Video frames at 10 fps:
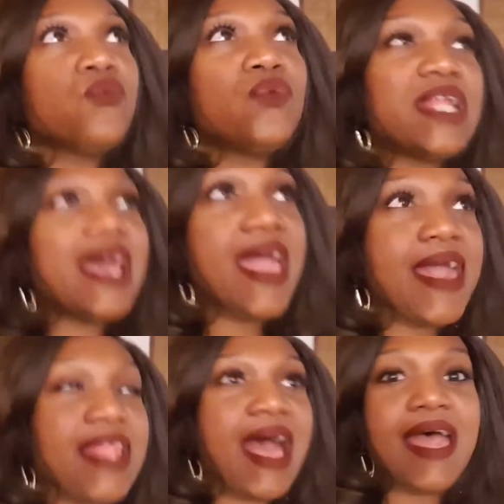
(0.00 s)
What I
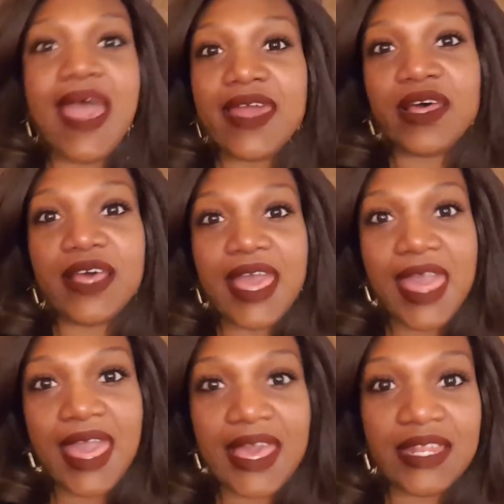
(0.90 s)
had a
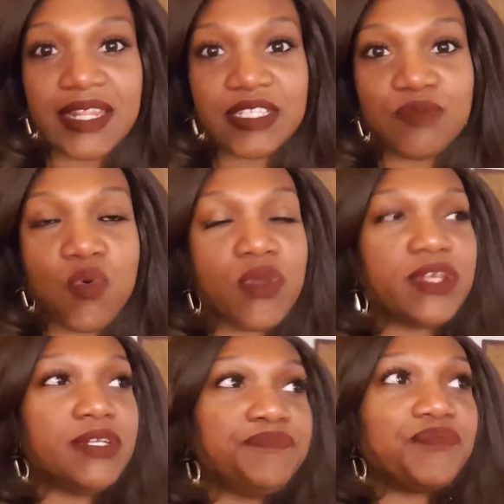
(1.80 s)
head this
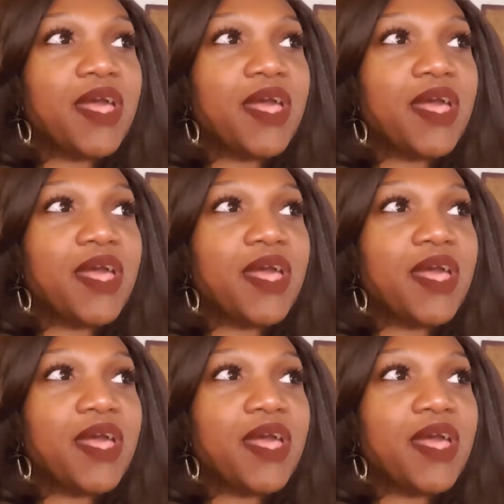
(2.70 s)
morning.